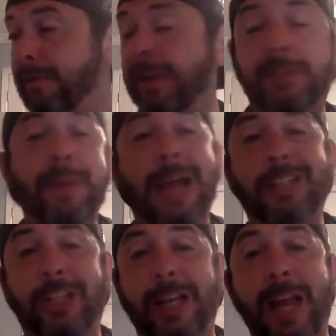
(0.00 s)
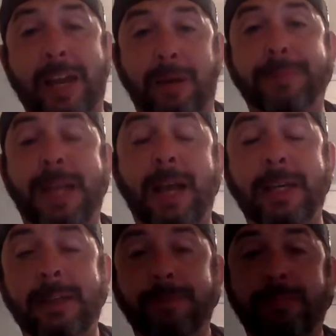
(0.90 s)
Fitzmagic and that
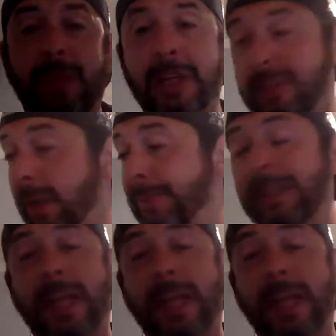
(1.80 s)
upside is something